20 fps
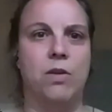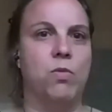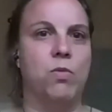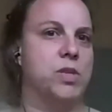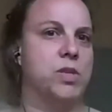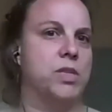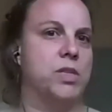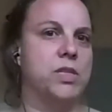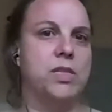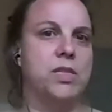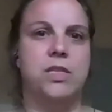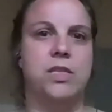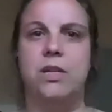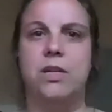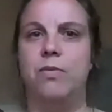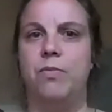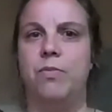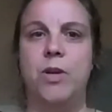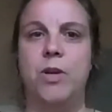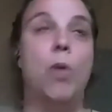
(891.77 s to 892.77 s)
There was,
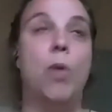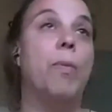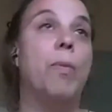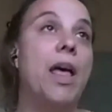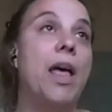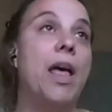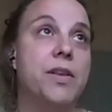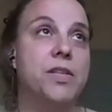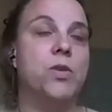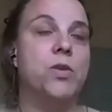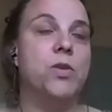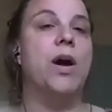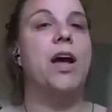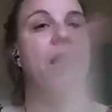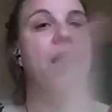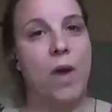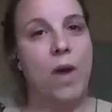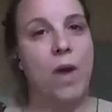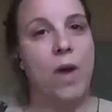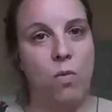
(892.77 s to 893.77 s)
but so
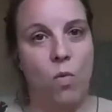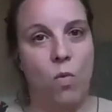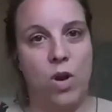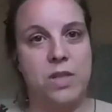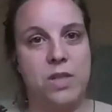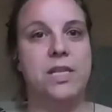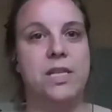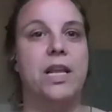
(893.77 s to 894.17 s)
I went once